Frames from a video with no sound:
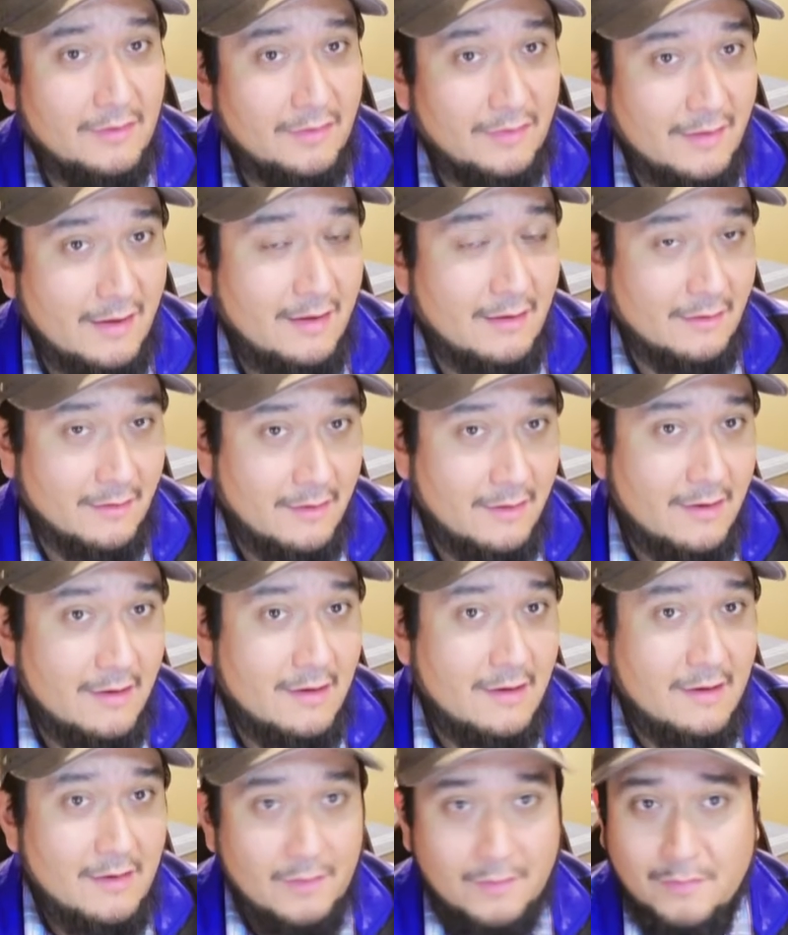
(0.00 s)
could sell
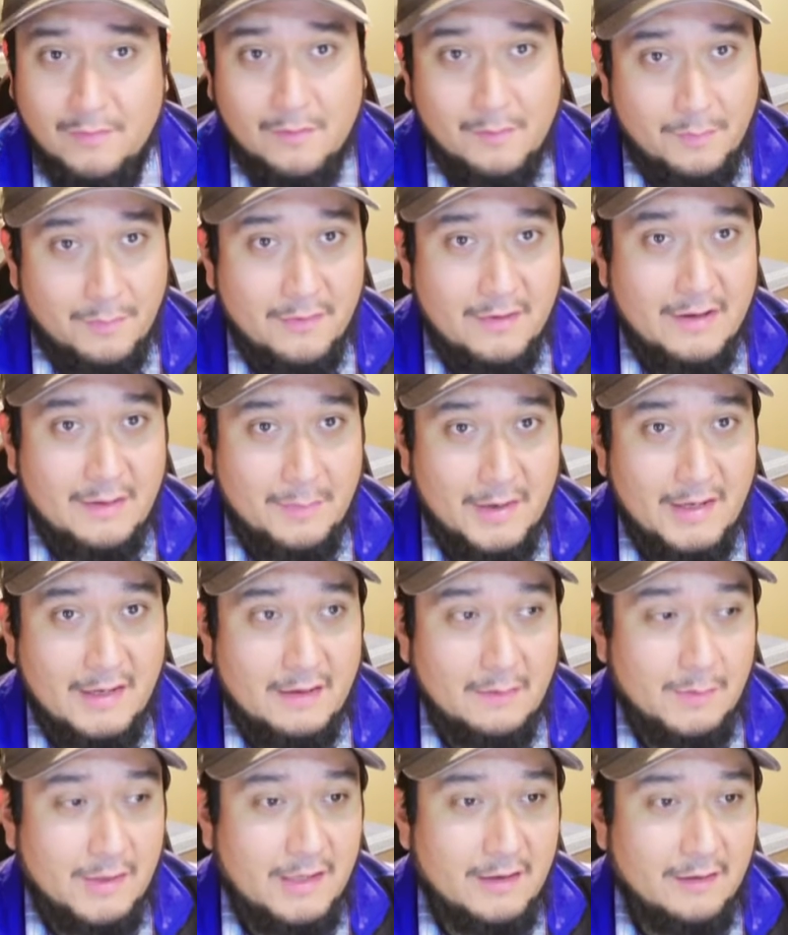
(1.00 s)
for a pretty
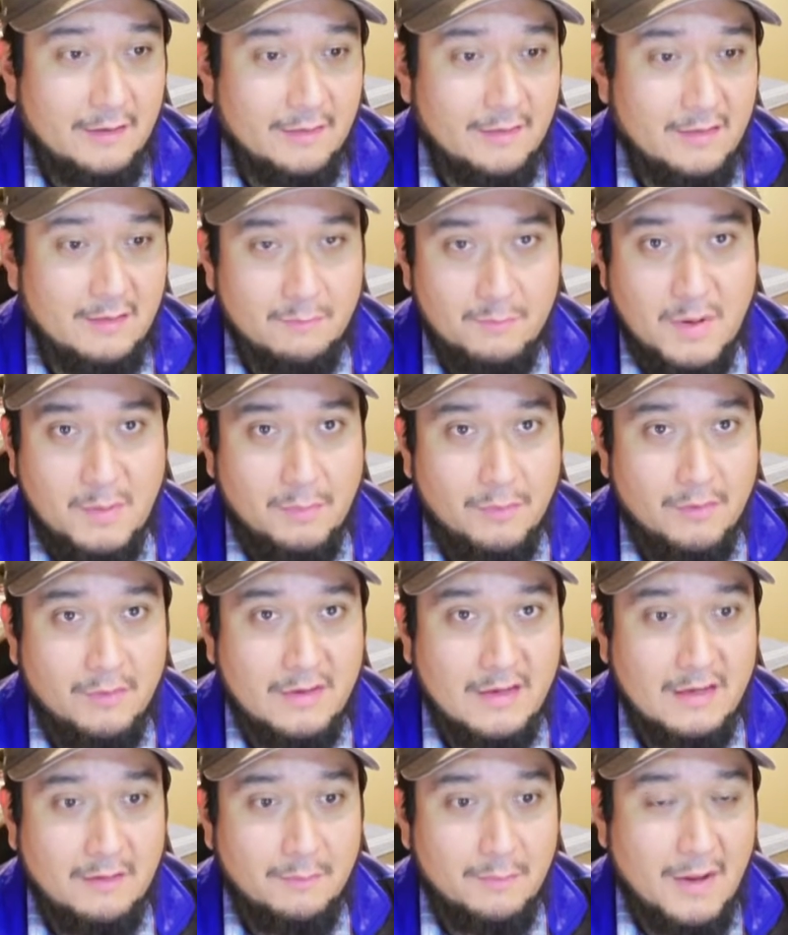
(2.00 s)
penny, because people
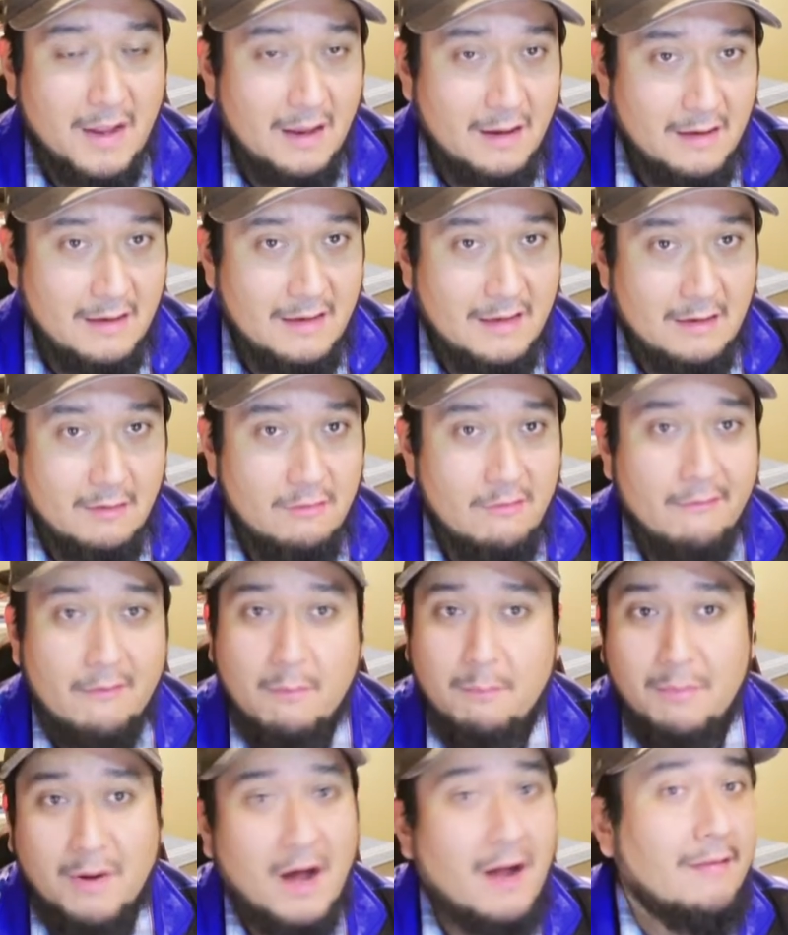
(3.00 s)
need, probably
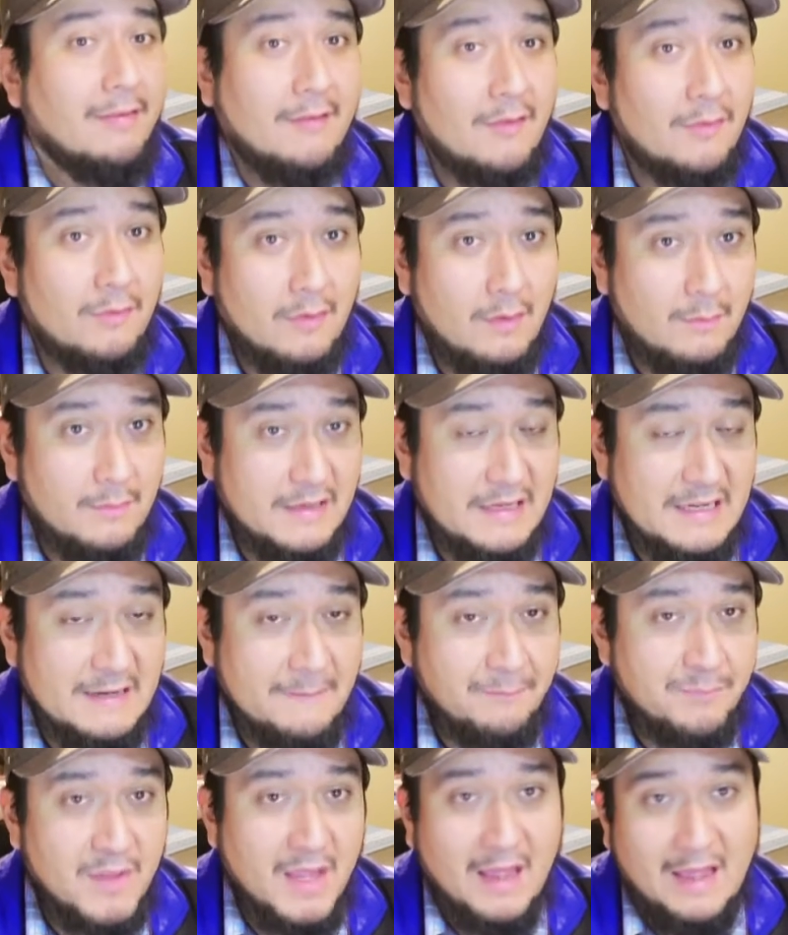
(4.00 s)
whoever bought this from
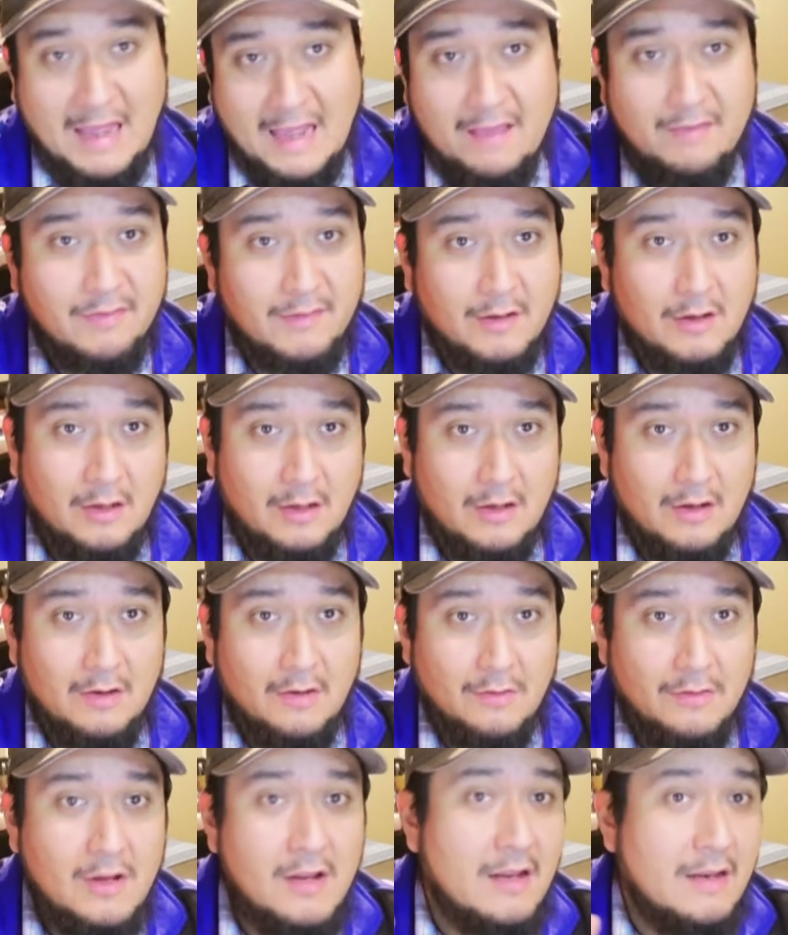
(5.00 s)
me has the
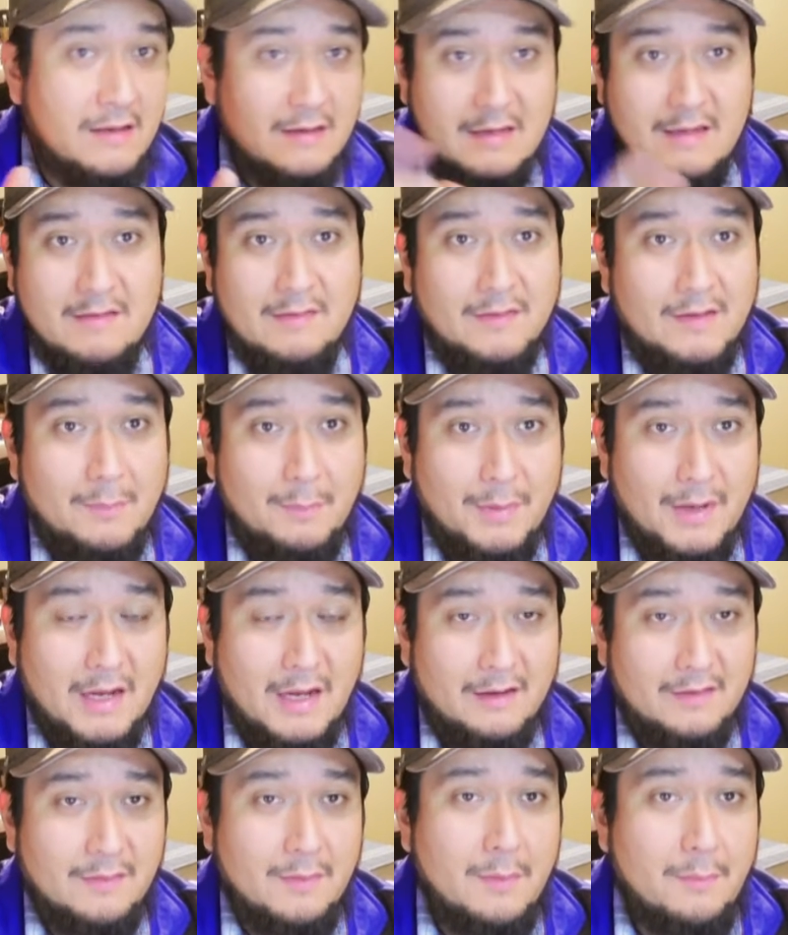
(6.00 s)
cologne, needs the
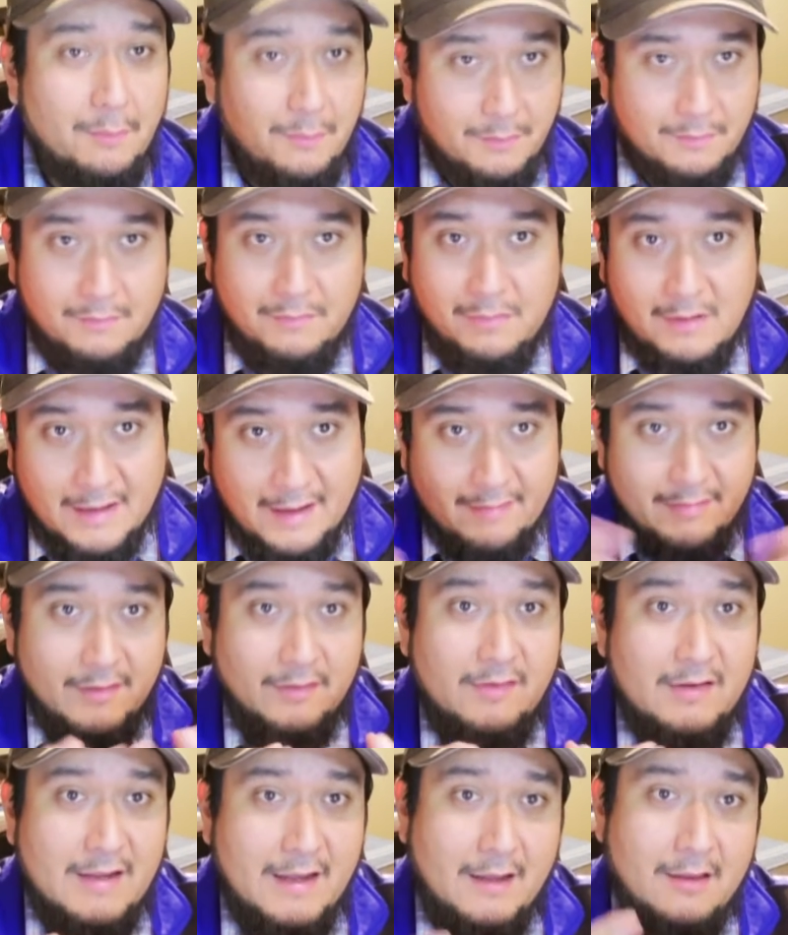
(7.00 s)
box, gets
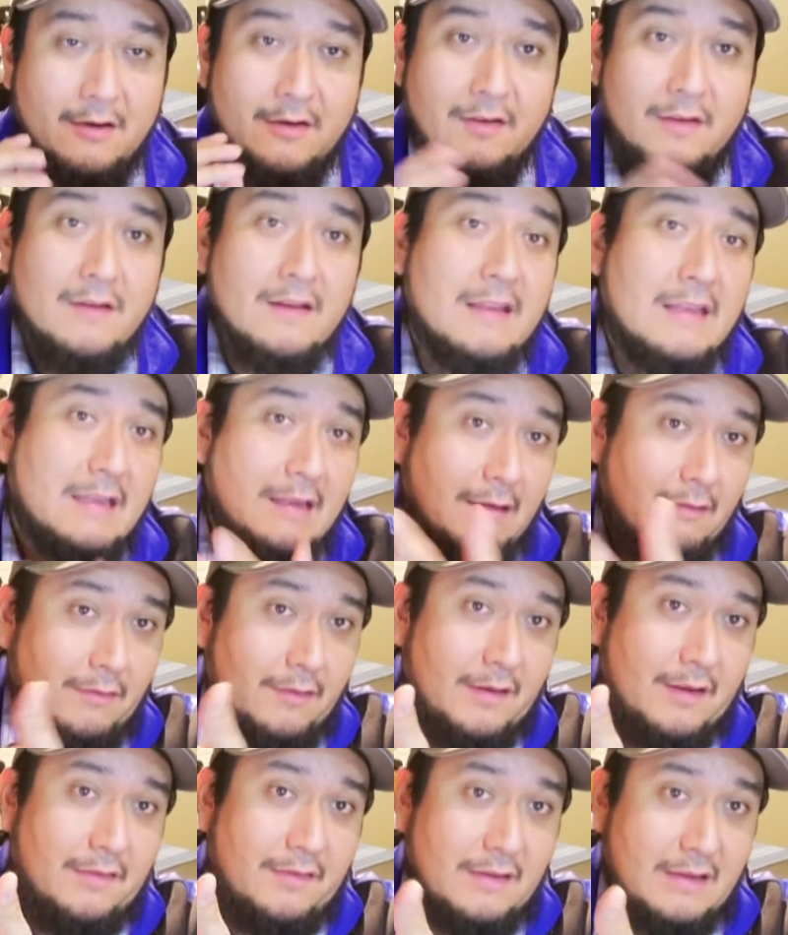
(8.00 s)
it together, gives
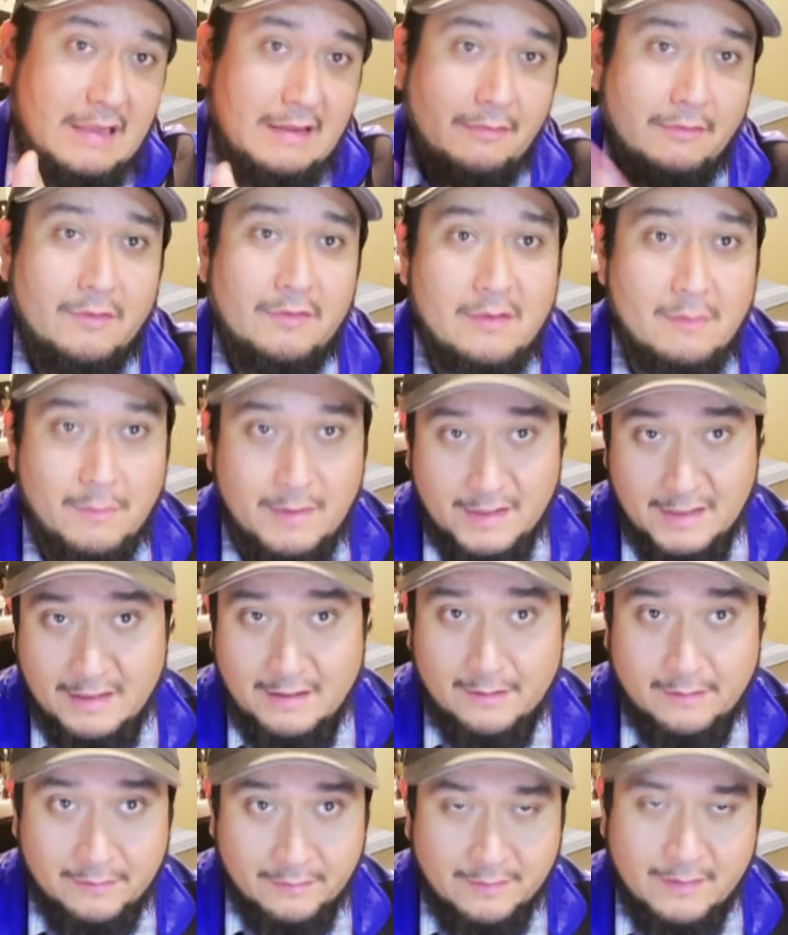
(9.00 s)
it as a gift to
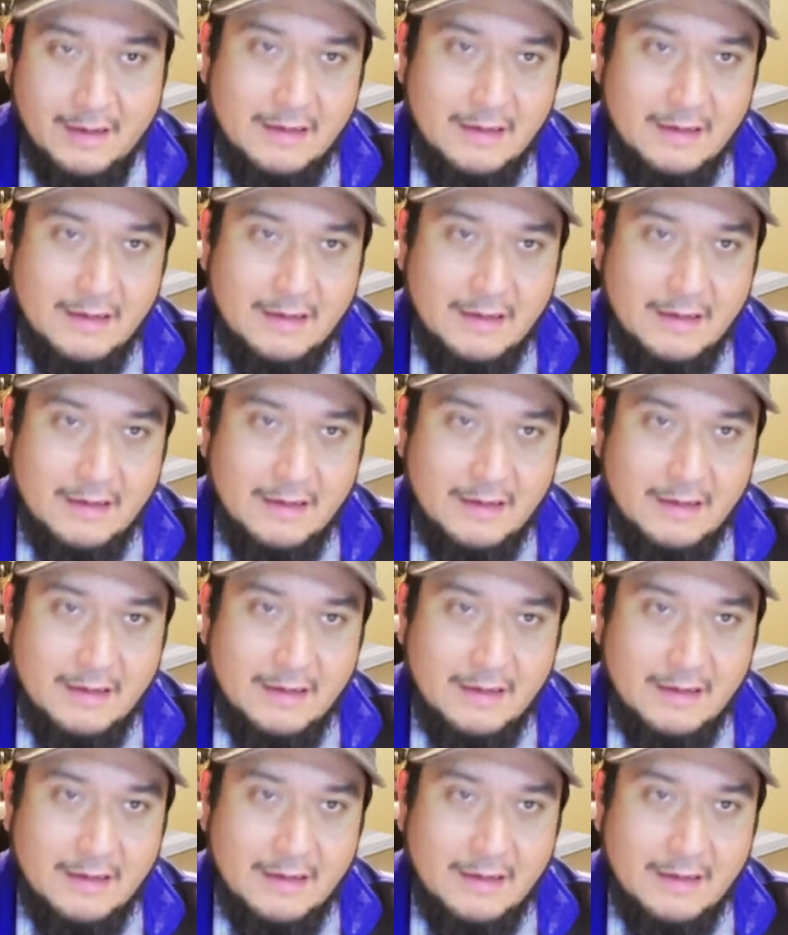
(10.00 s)
somebody else.